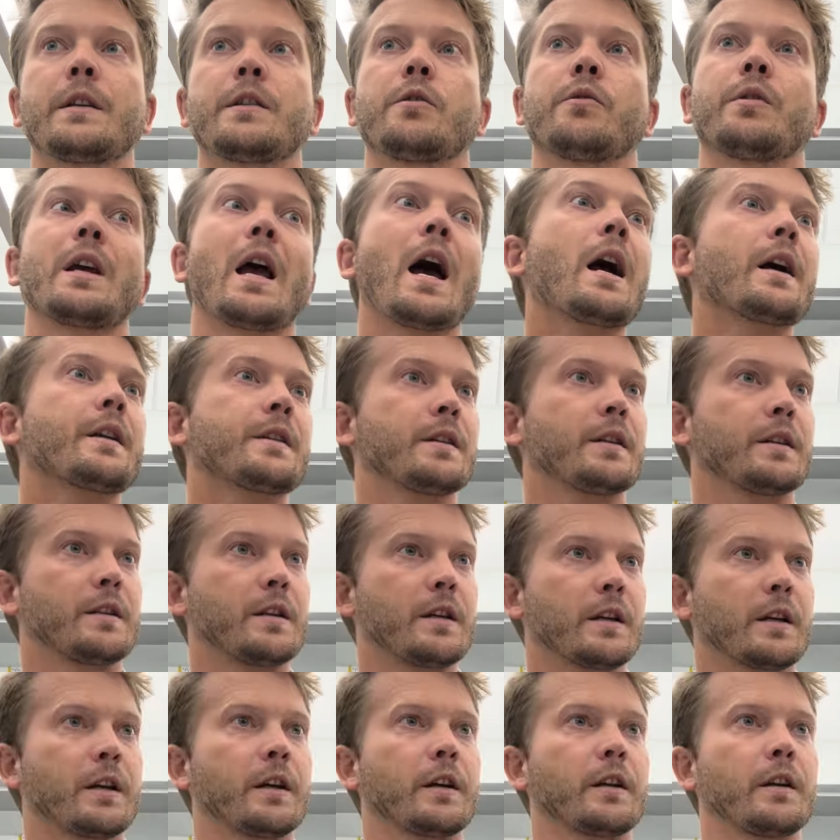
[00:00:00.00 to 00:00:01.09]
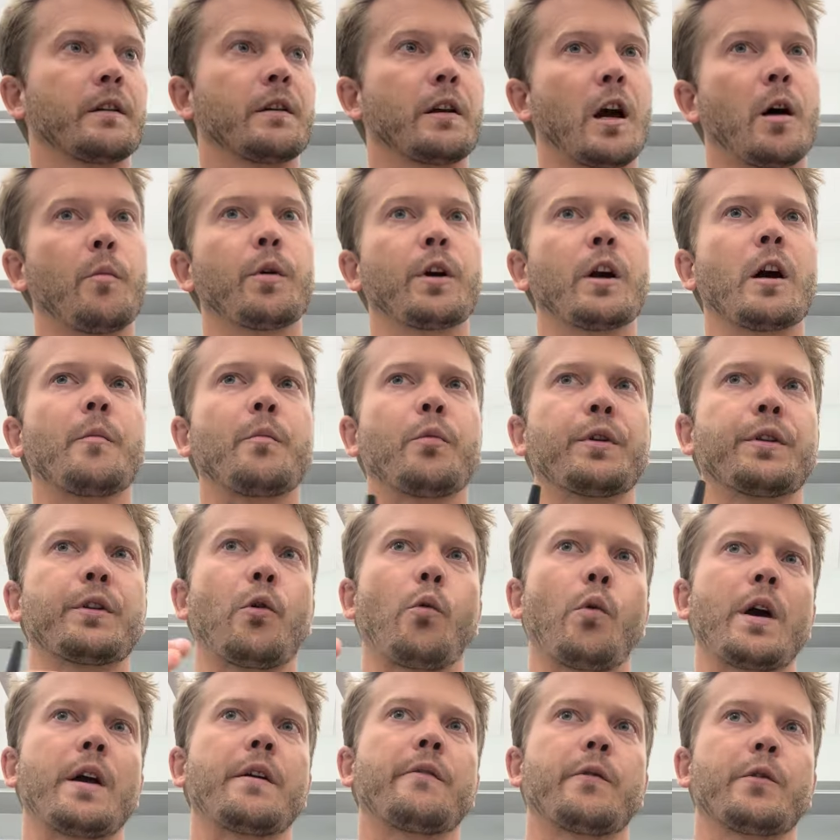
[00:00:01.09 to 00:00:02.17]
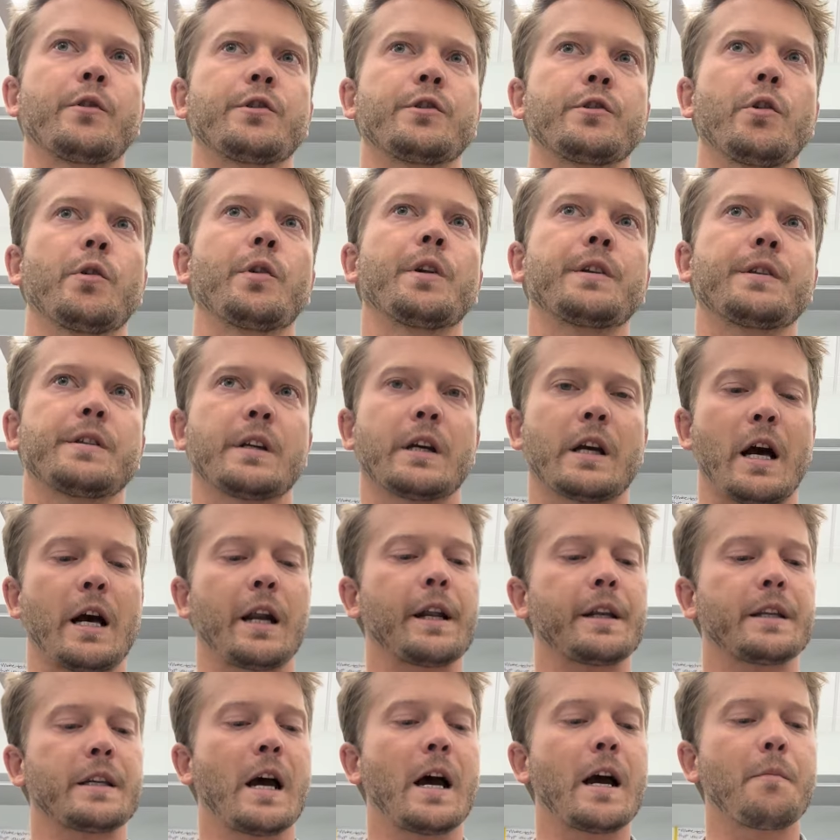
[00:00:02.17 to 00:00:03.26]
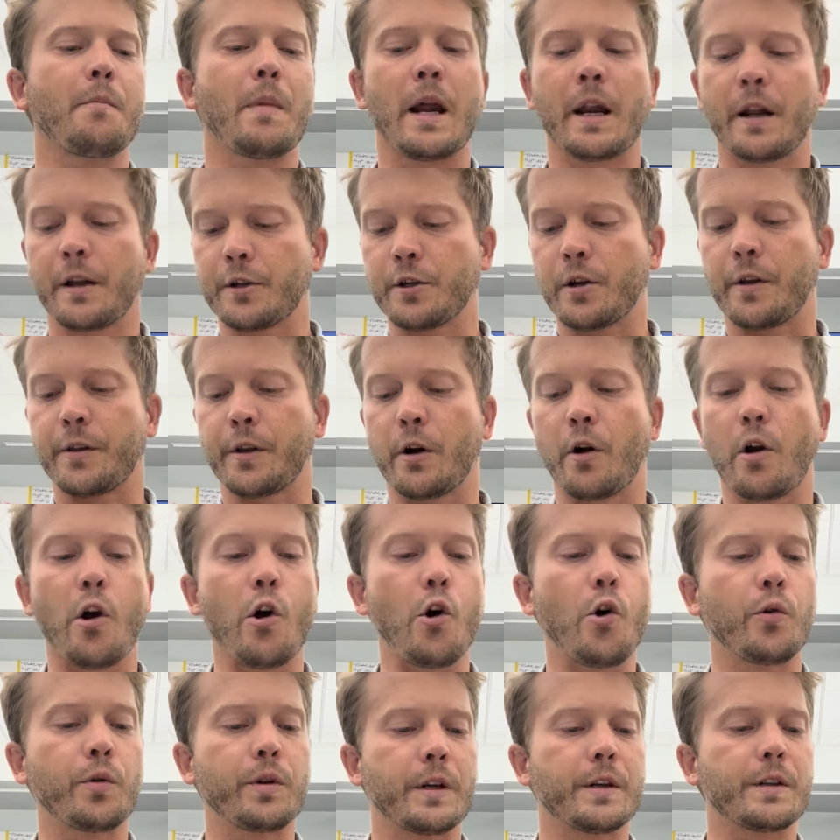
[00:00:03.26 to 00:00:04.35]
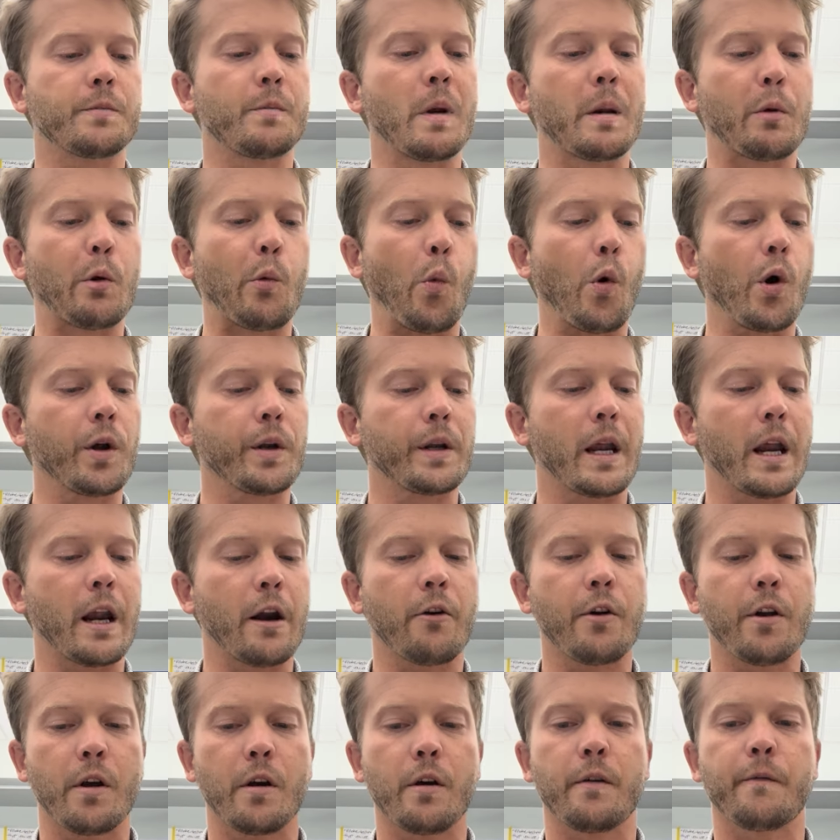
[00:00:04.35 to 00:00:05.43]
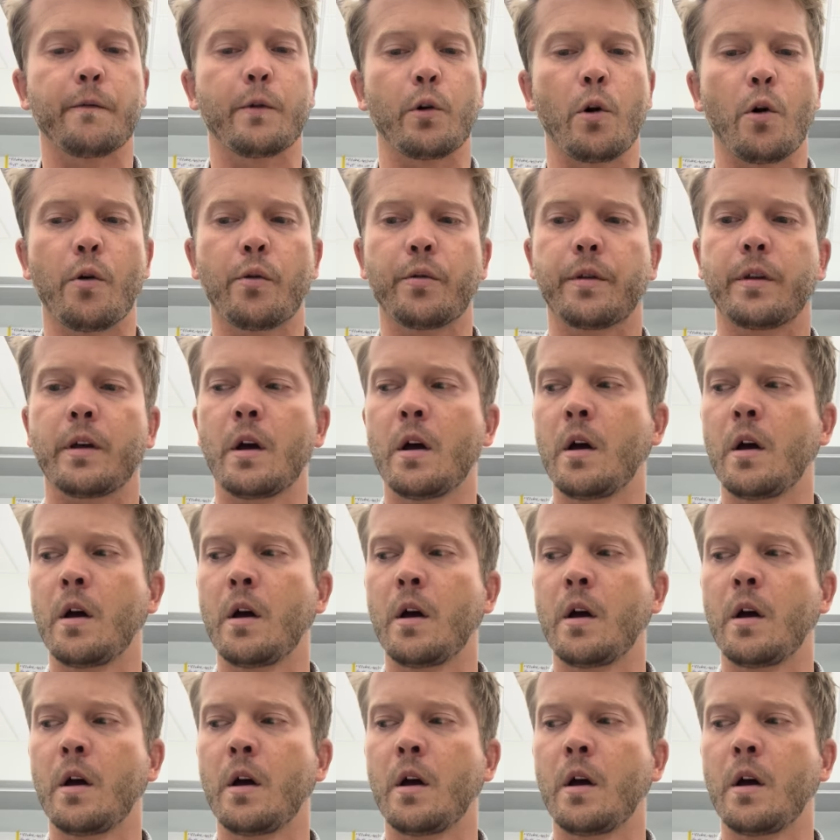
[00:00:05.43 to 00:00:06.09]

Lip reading: So the exit ticket and coming up with a way for students to kind of time manage on their own is maybe one area of growth.